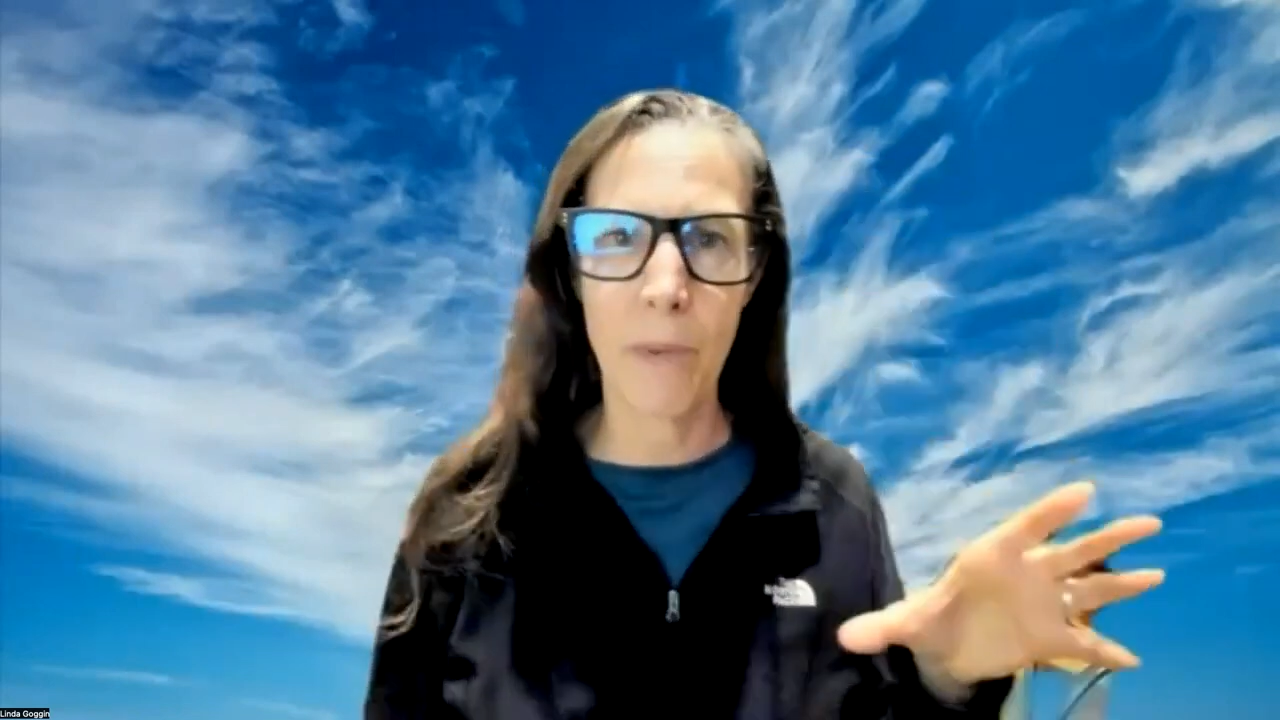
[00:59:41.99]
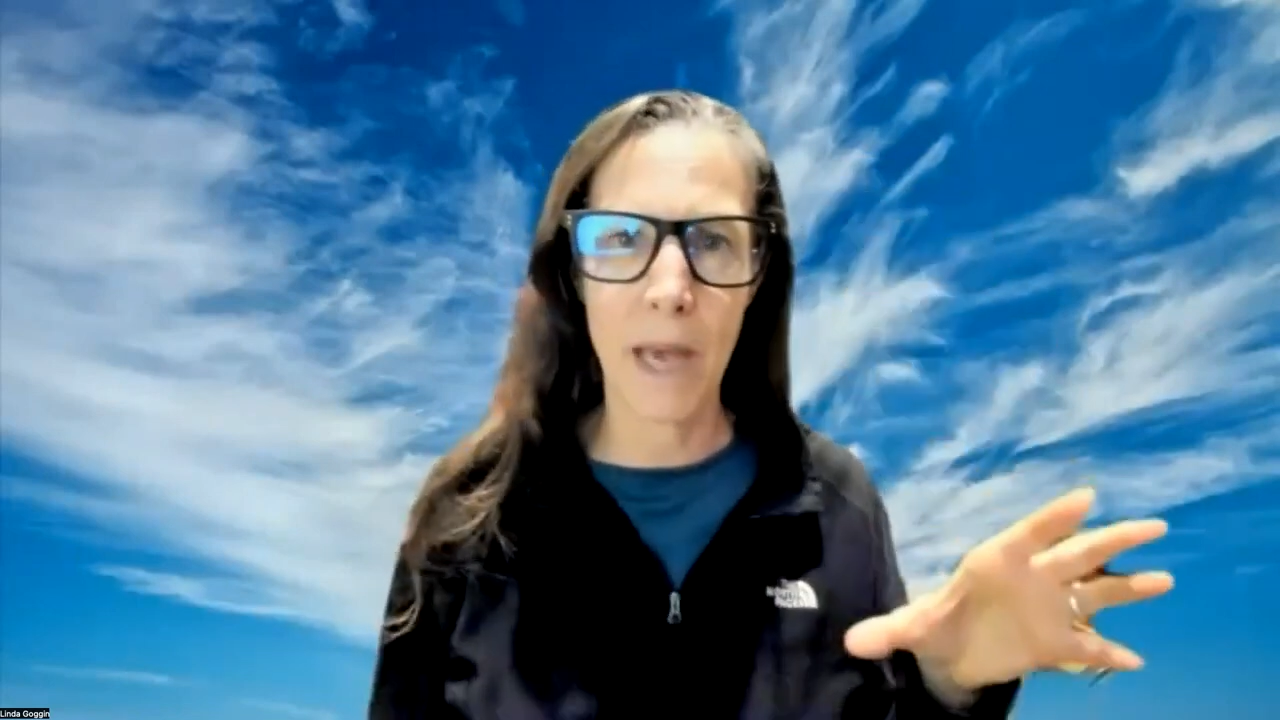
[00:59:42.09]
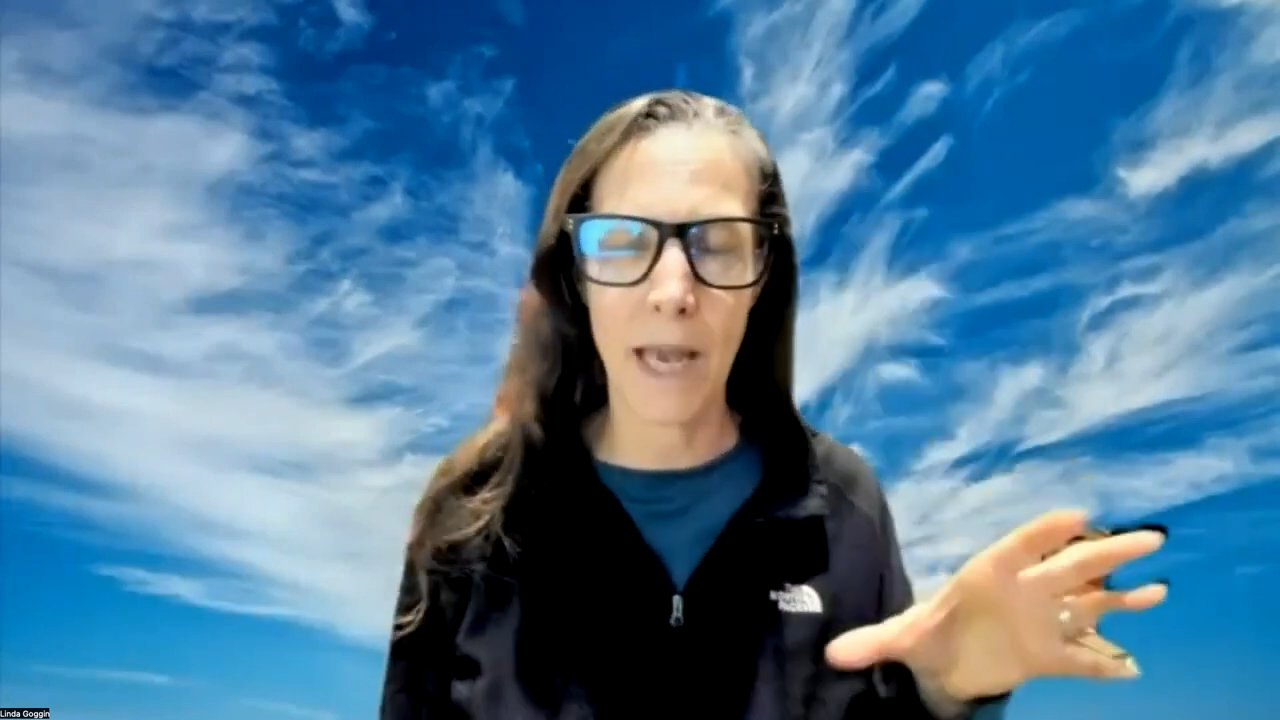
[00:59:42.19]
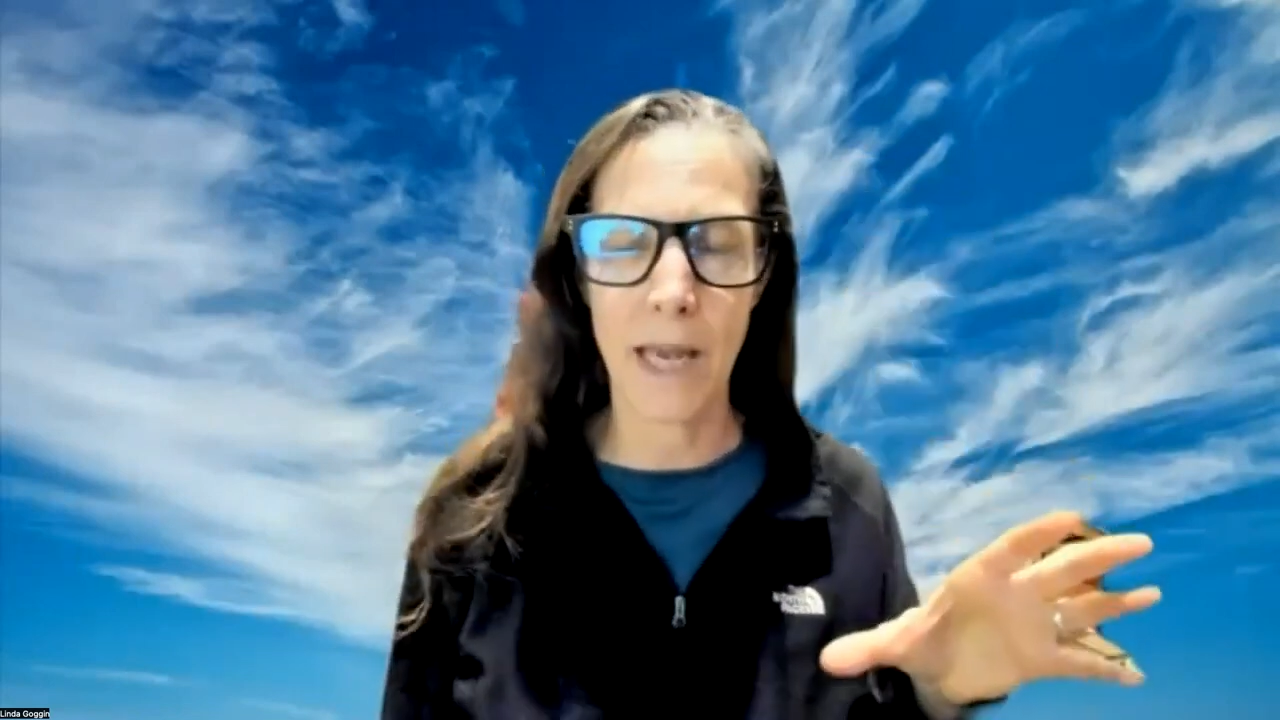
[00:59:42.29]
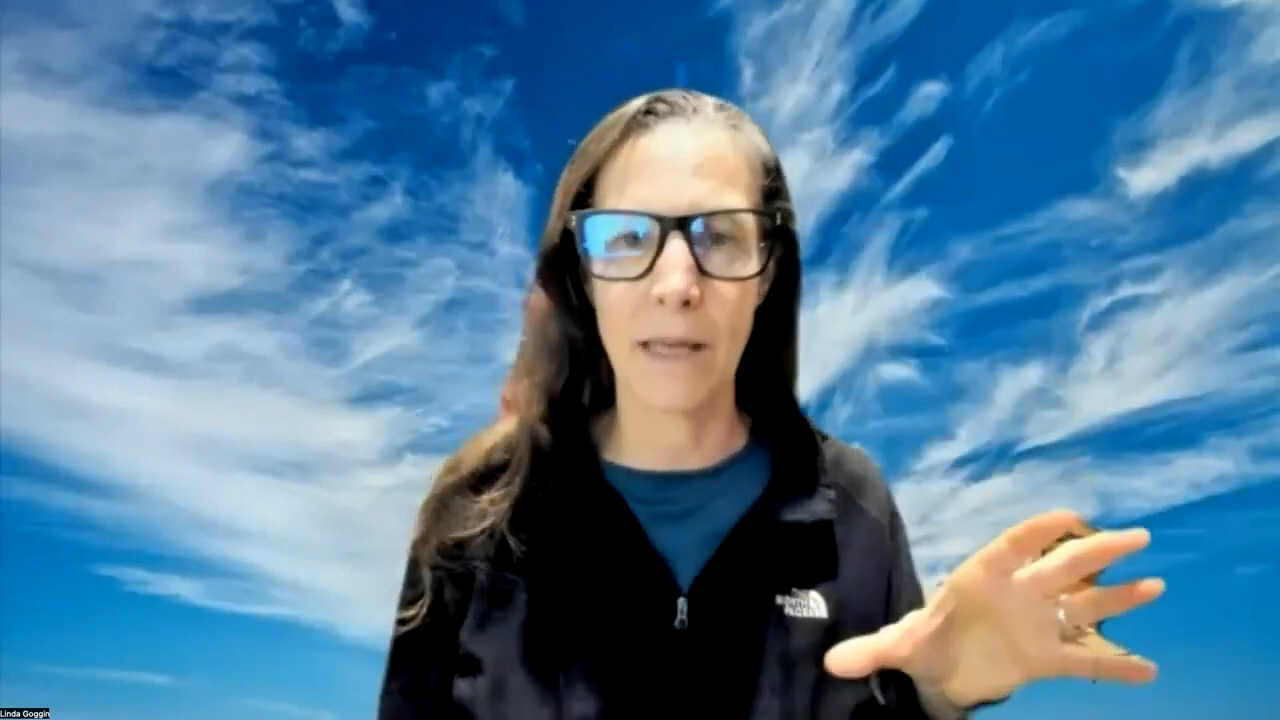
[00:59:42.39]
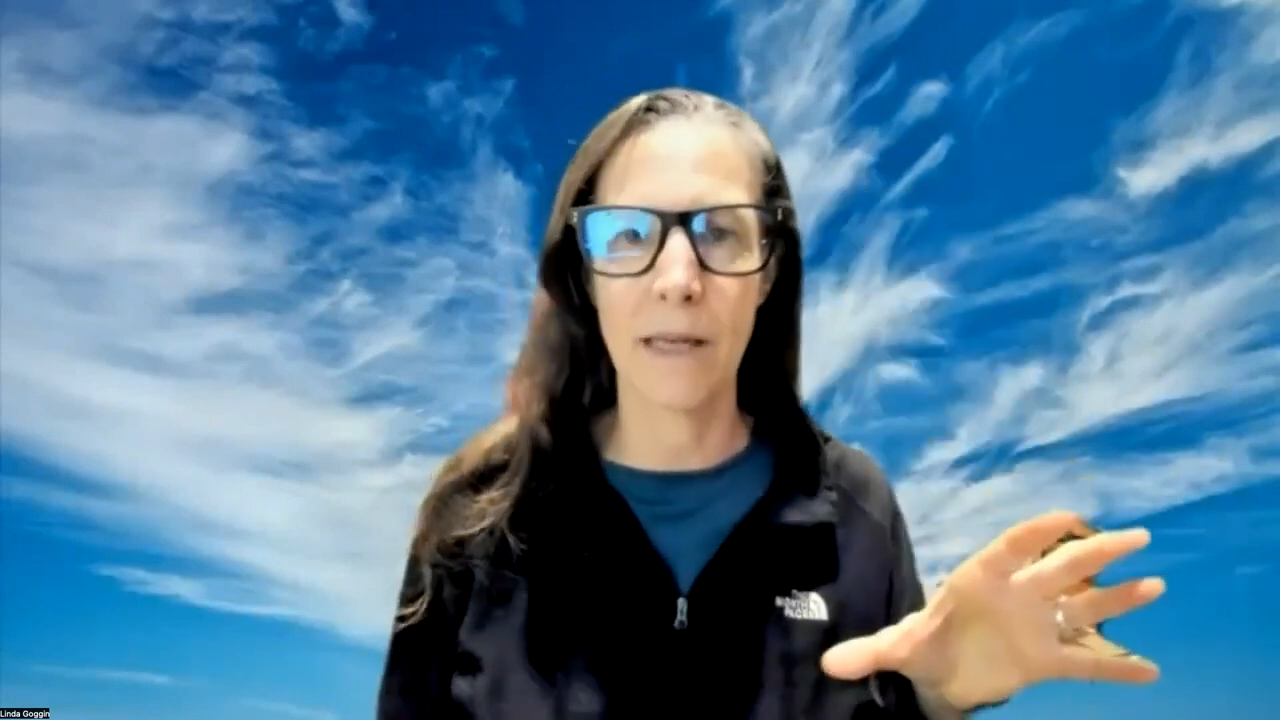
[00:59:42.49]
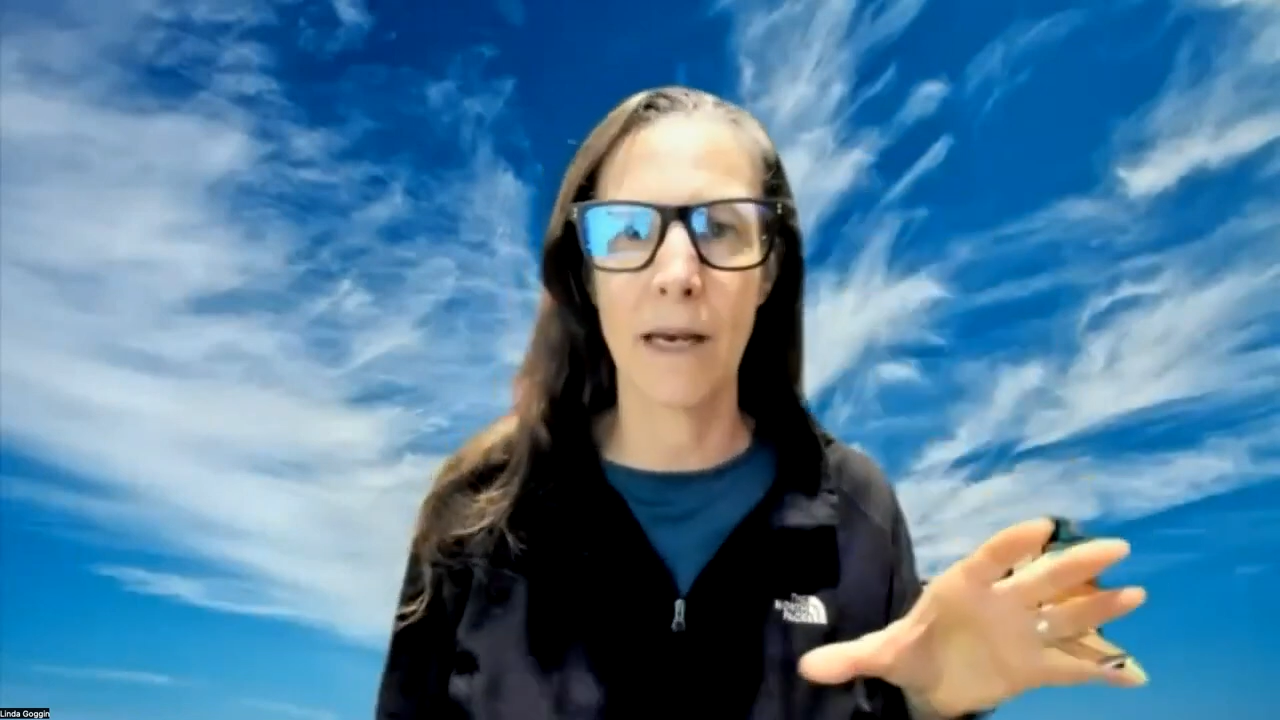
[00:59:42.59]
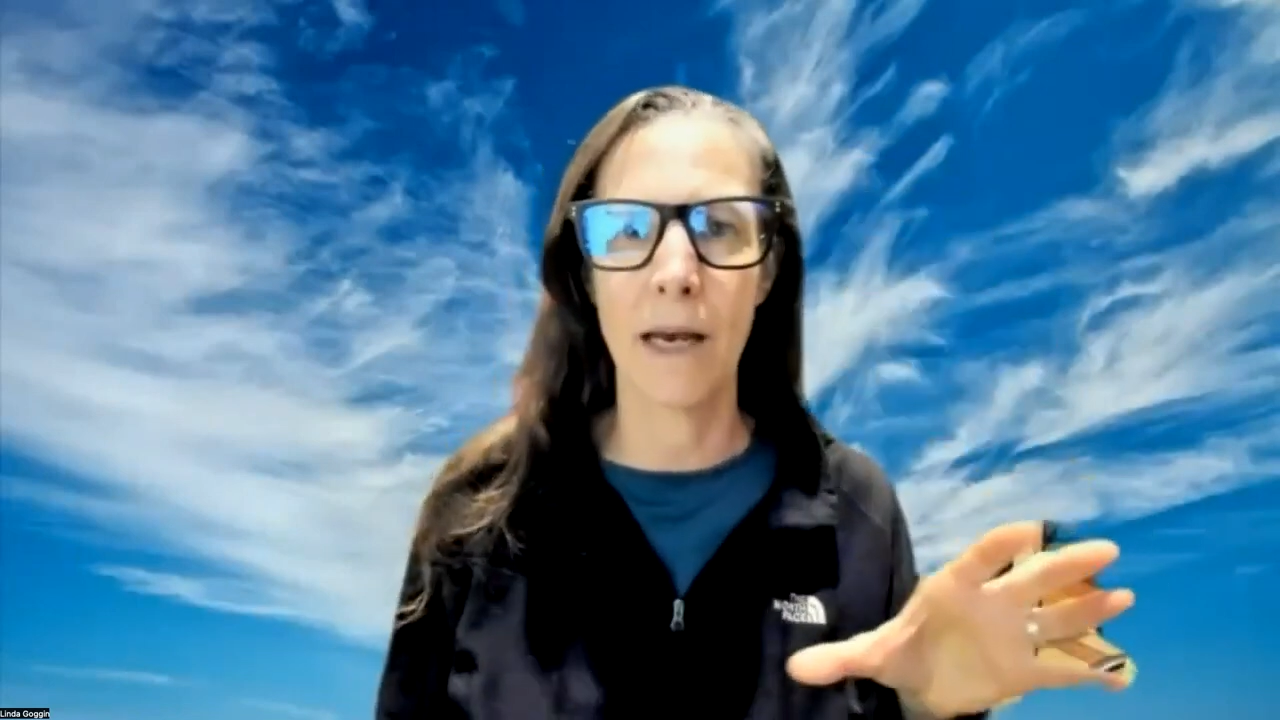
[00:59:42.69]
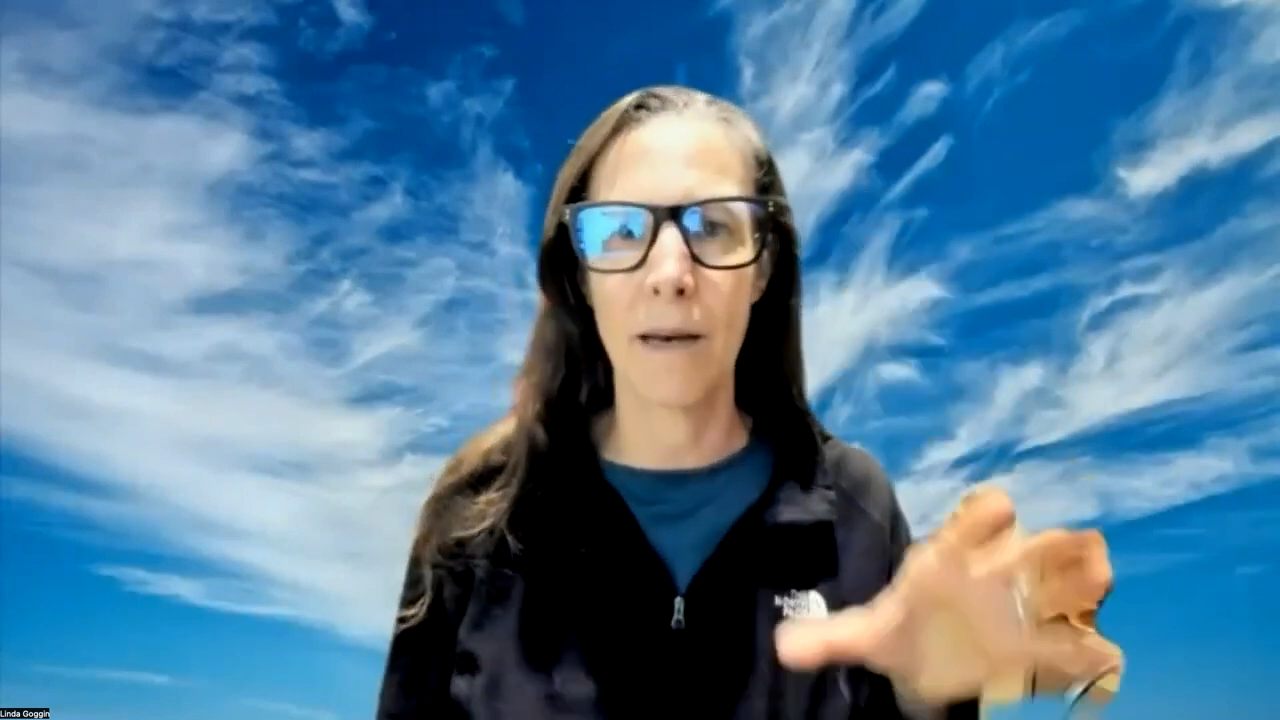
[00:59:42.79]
pain